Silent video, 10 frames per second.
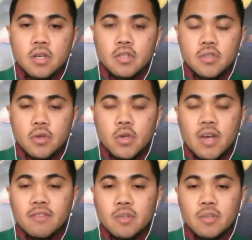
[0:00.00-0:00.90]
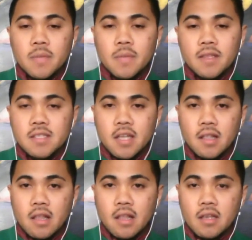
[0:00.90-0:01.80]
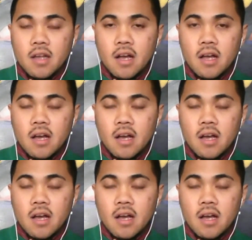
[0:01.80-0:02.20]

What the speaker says: So you have to meet this deadline.